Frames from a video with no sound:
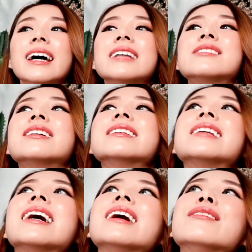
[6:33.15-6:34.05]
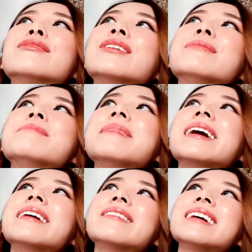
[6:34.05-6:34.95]
As you can tell from
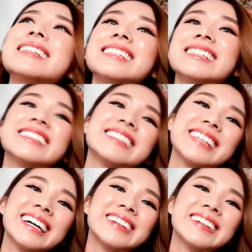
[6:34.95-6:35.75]
my rashes,